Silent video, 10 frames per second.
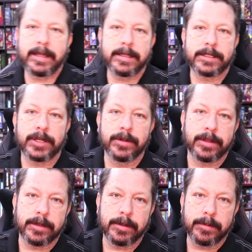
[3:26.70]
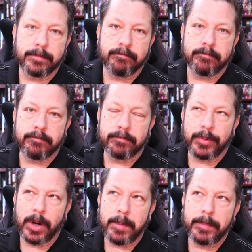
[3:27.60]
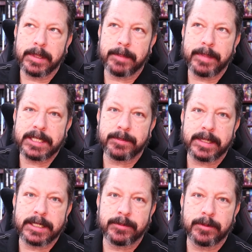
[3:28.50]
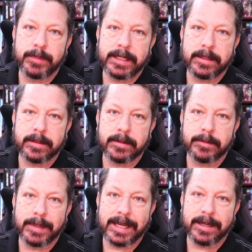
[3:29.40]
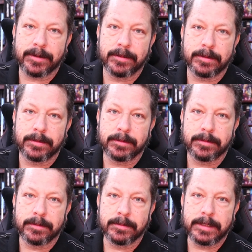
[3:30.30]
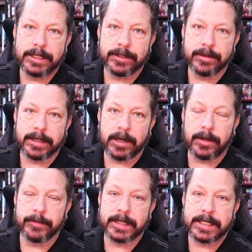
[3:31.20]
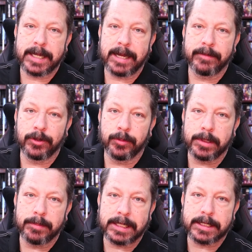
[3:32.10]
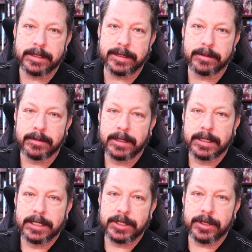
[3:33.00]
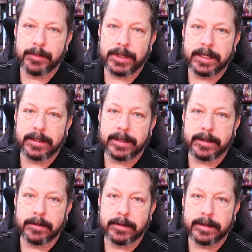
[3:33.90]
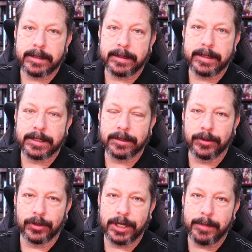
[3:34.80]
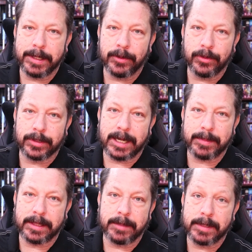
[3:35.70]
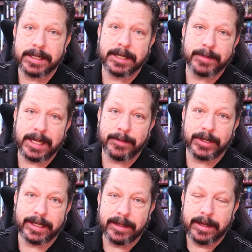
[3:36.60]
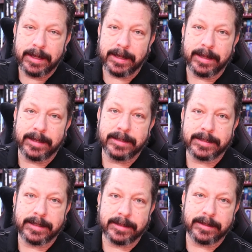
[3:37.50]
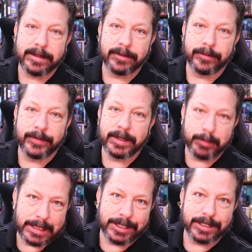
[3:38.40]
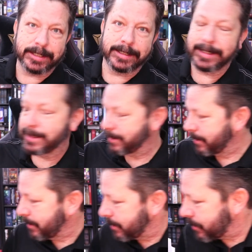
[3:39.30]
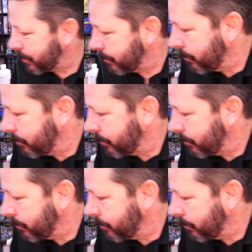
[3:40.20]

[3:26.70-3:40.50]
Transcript: so probably the best place would be the mechanical engineering office. I have a little mailbox in there, so you can put it in there. It's a little cubby hole type of thing, but it has my name on it, and it'll fit benchies at least. So